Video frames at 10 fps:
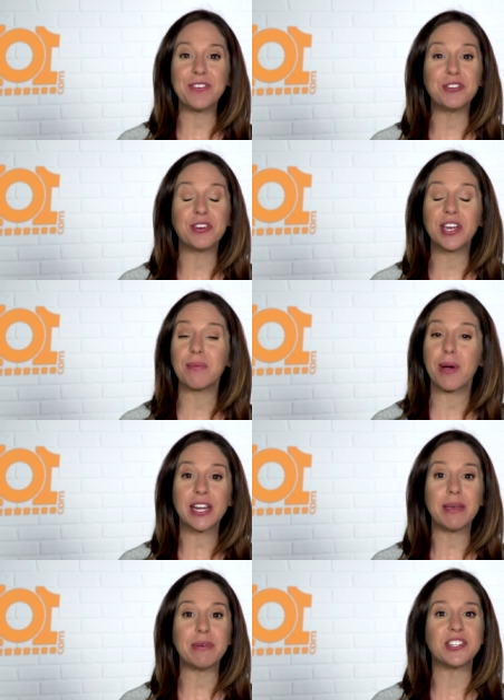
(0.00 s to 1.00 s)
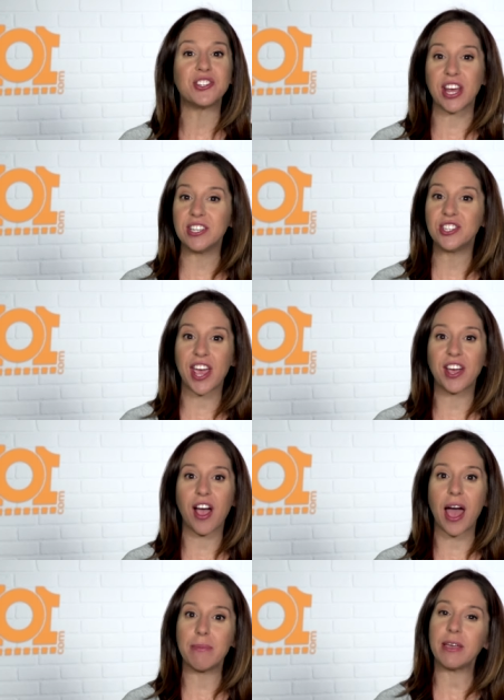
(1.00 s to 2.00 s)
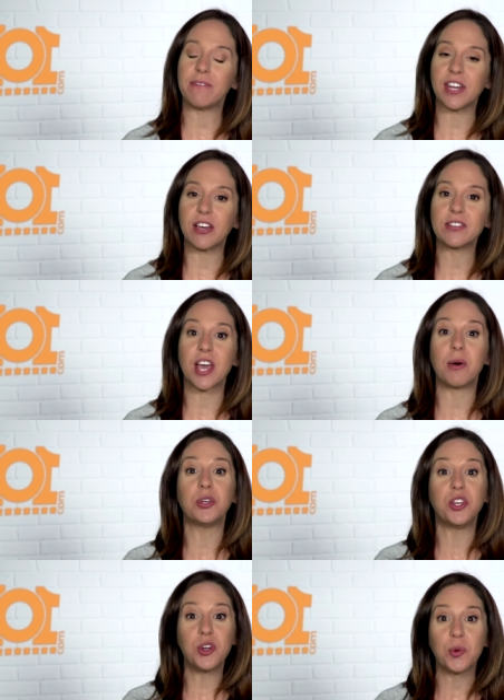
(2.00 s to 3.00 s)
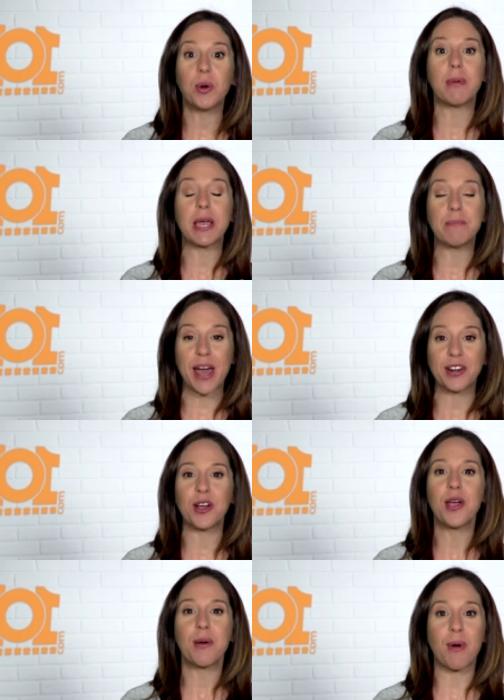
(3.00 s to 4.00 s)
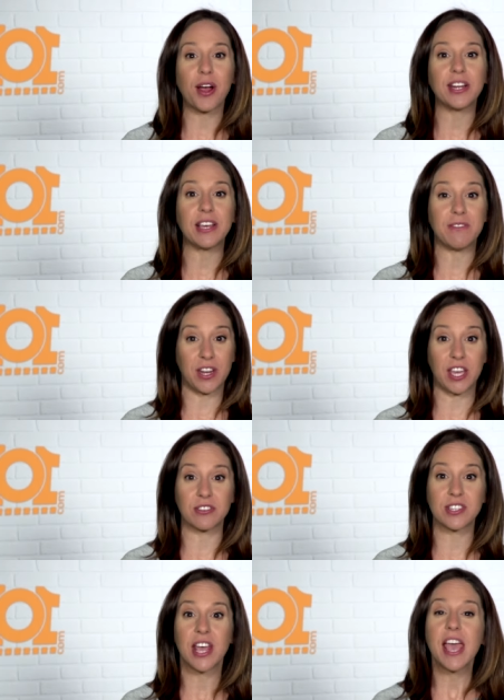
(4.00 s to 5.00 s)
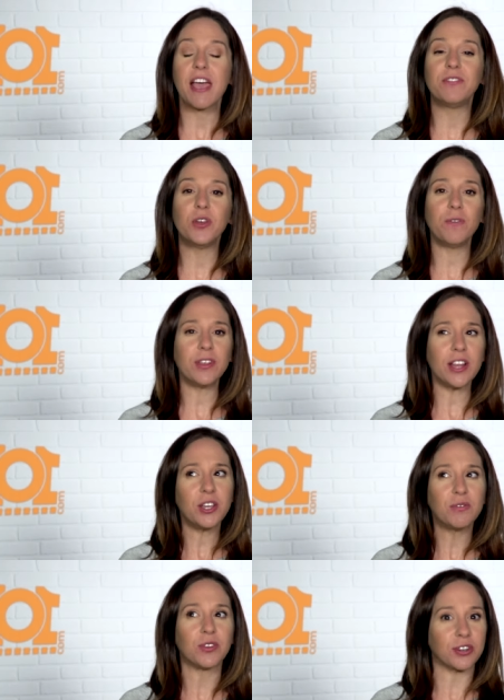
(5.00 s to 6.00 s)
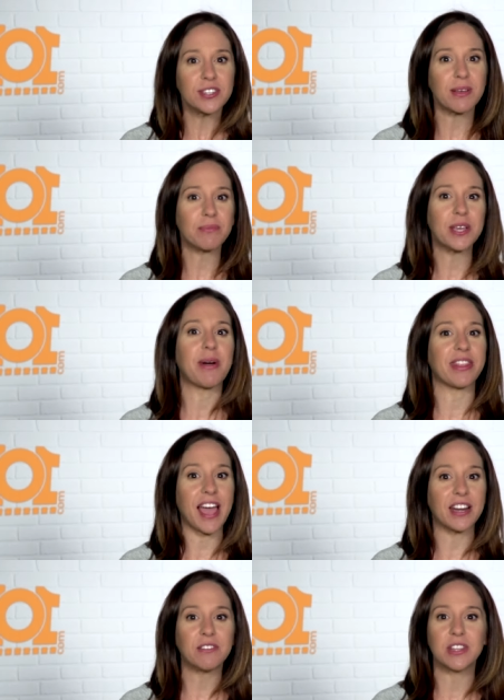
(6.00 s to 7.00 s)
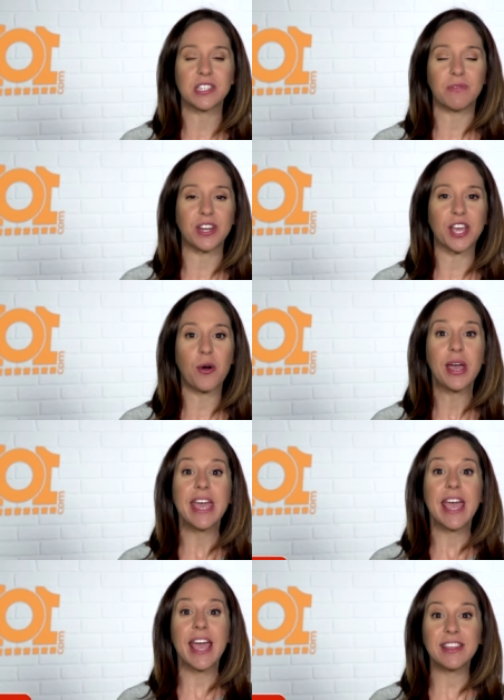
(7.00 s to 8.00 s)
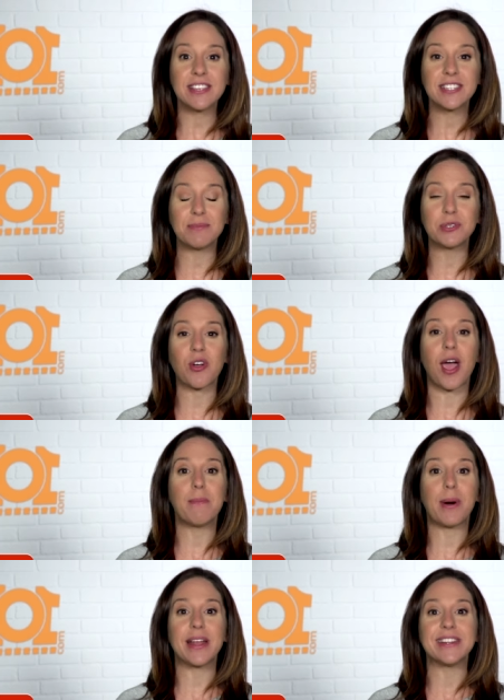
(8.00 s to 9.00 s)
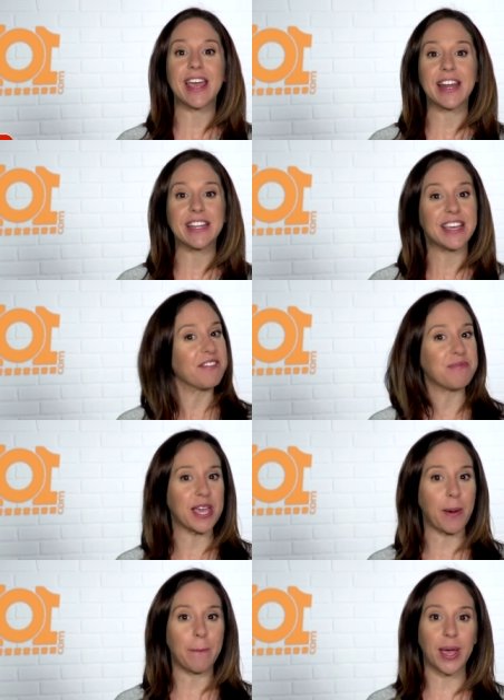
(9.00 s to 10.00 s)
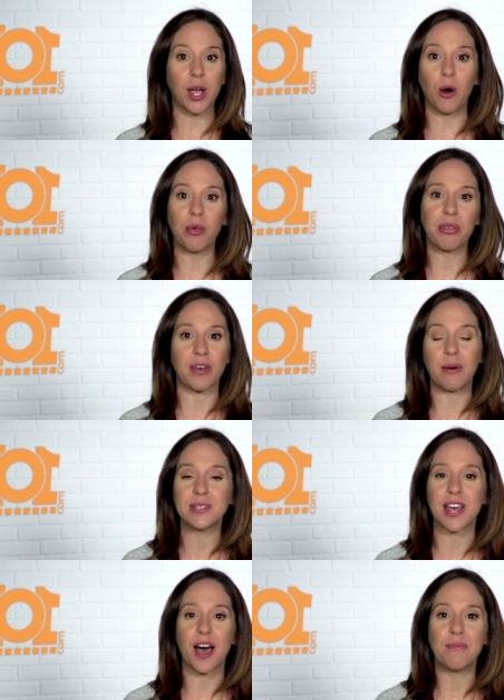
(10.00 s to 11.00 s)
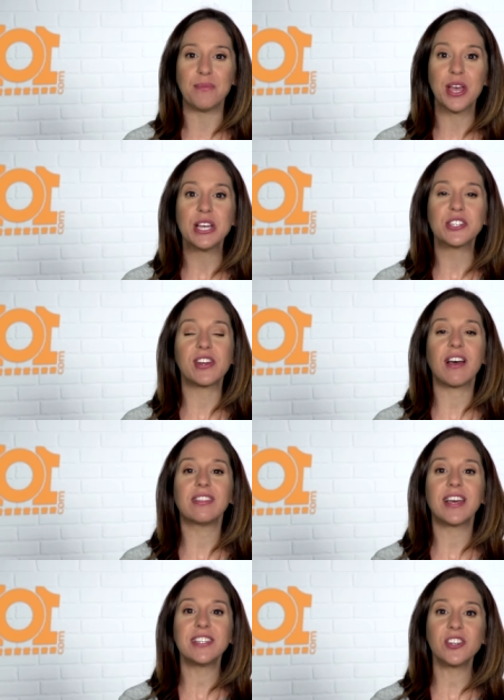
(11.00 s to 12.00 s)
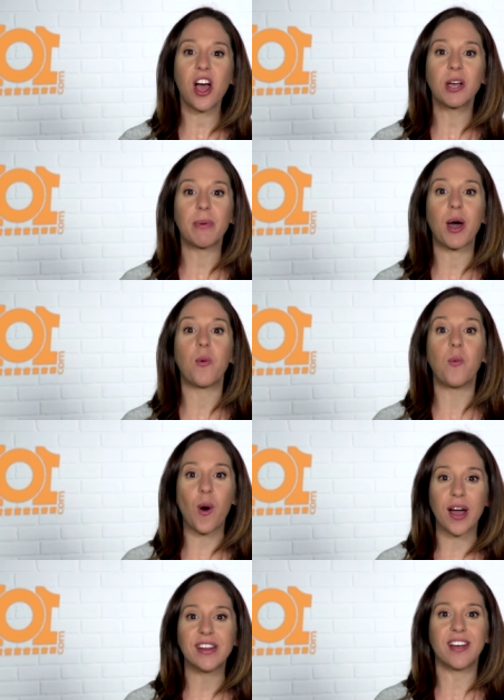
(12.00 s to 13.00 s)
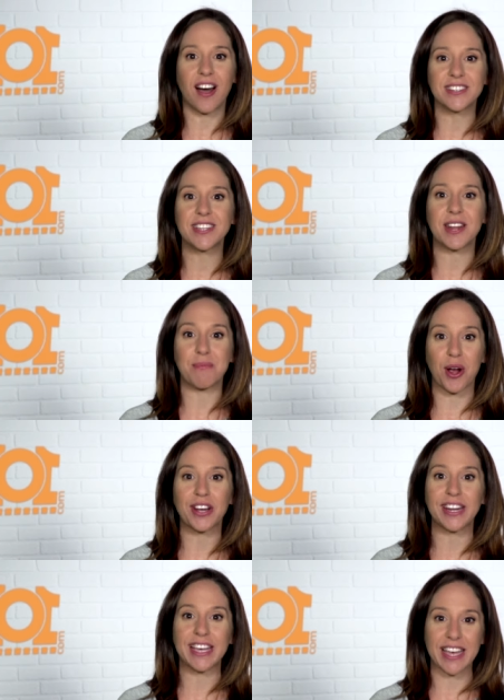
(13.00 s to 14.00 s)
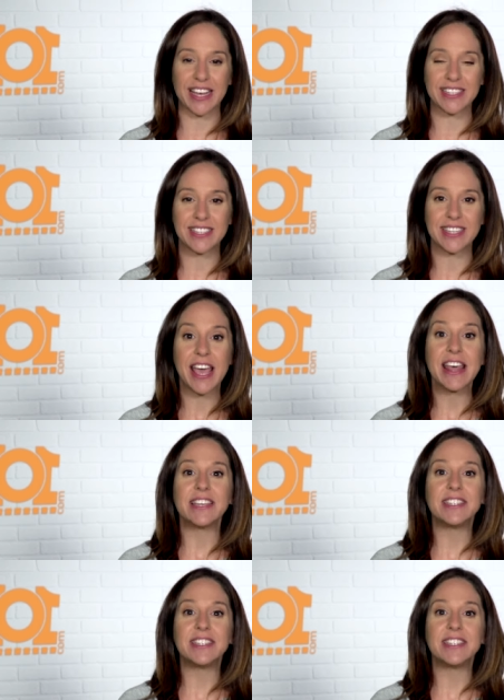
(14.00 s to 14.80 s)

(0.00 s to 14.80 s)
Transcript: you're new here, my name is Jenn Jager. I make videos to help you make better marketing videos. If you feel like you've learned something by the end of this video, hit the subscribe button and give me a big ol' thumbs up. So now let's talk about what content marketing is. The